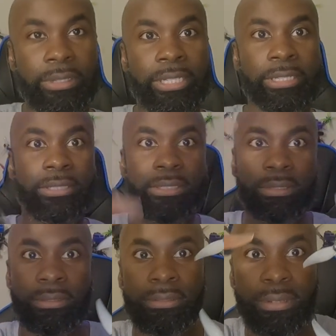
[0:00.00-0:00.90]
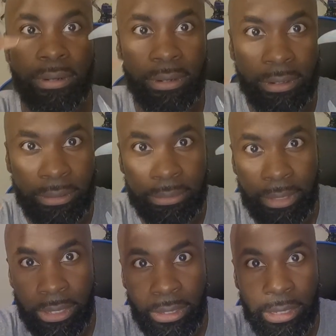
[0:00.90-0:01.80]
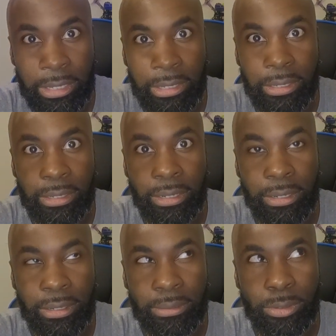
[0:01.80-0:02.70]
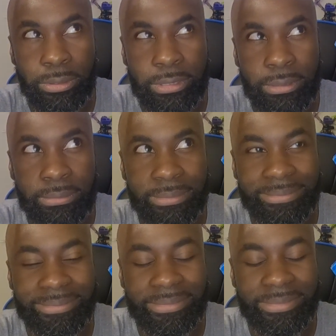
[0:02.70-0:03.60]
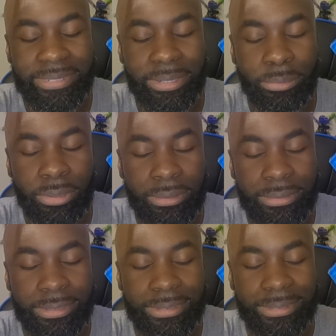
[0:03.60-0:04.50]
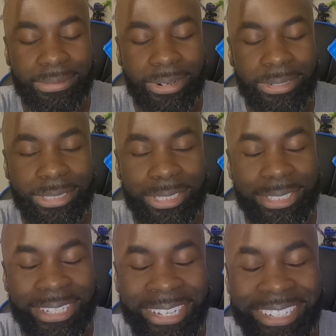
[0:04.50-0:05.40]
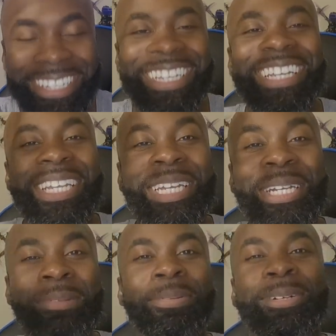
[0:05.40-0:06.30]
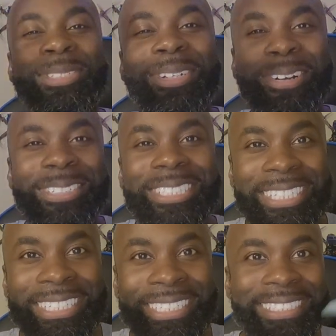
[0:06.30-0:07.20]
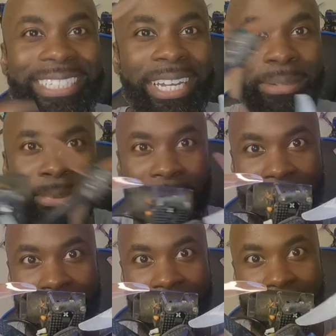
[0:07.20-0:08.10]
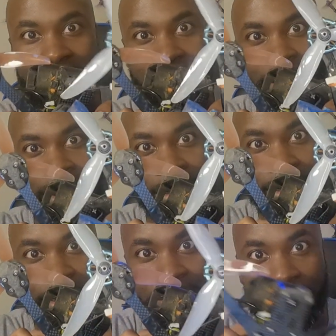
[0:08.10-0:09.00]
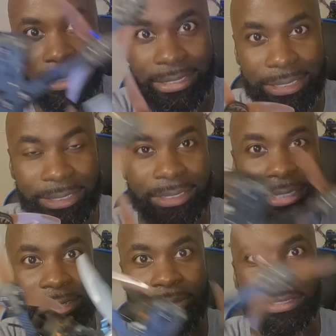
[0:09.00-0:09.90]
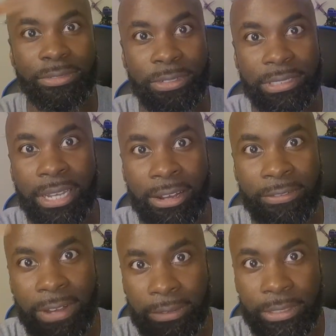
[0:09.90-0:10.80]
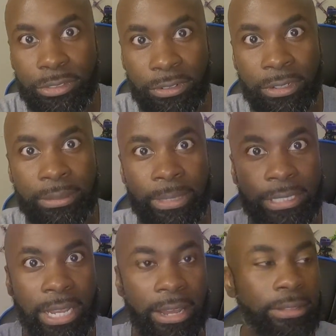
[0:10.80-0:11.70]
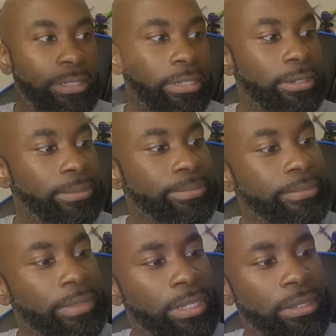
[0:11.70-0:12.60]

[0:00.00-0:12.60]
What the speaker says: these two are who is it? Impulse RC. Impulse RC Apexes. The greatest, toughest freestyle 5-inch frame that's out there.